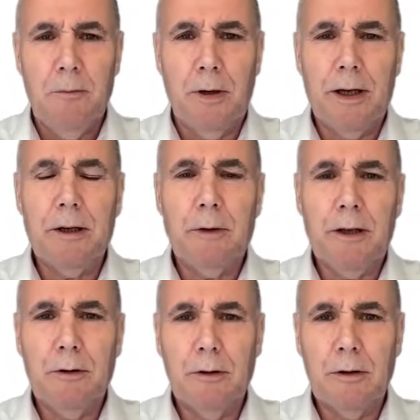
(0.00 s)
But anyway,
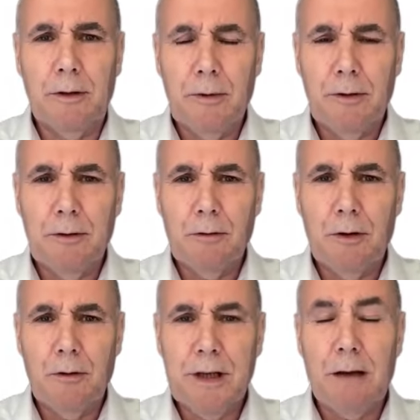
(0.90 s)
you were
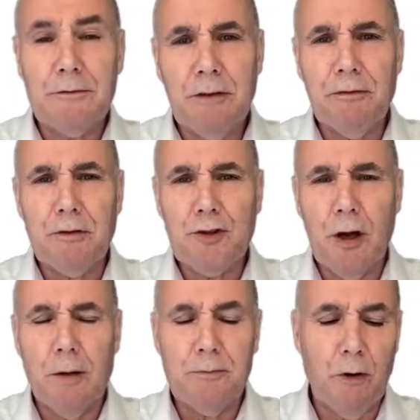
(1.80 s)
going to have different
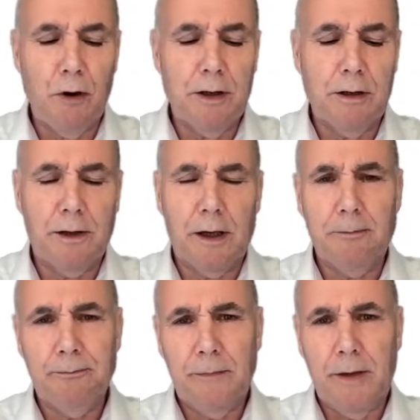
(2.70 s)
jobs working there,
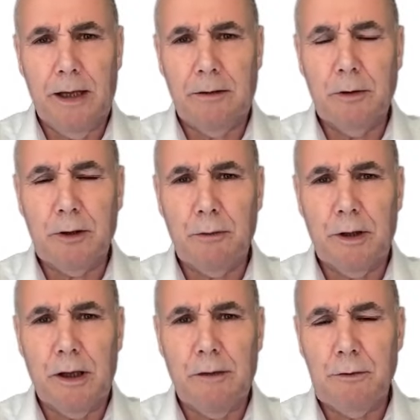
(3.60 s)
which would
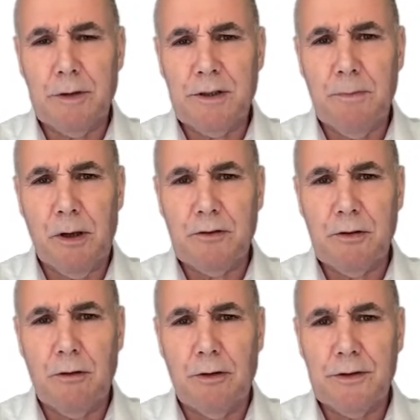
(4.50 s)
have given you experience
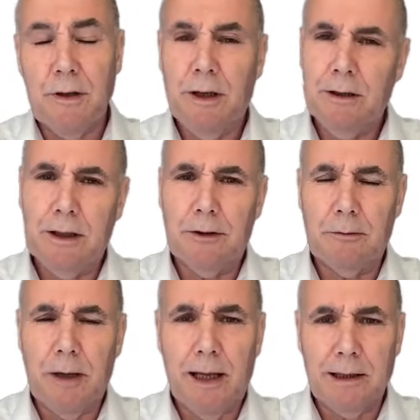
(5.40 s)
across either
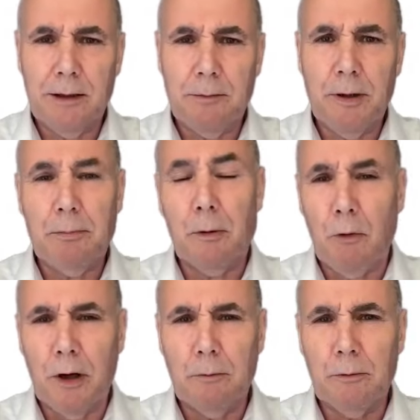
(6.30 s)
handling people,
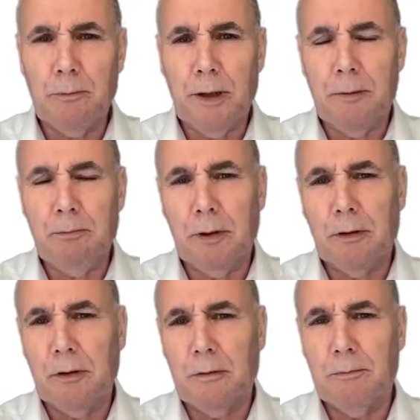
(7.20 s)
working with
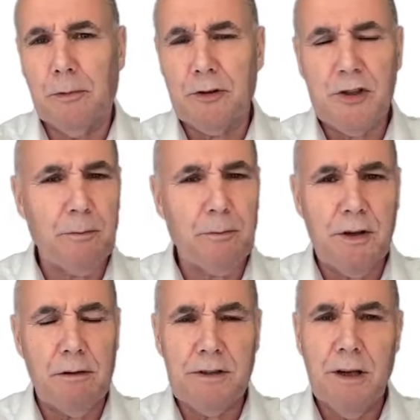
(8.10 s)
people, customer
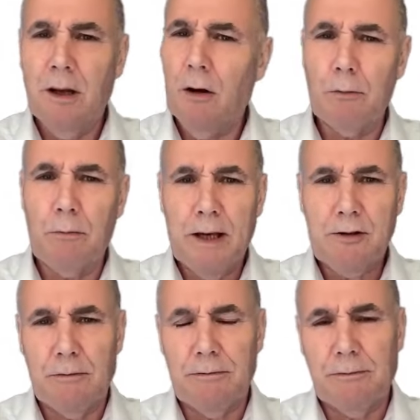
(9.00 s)
service, a whole
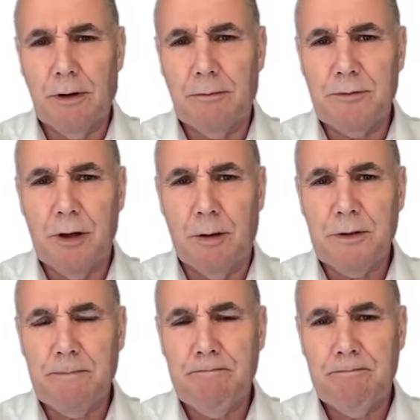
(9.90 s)
range of jobs.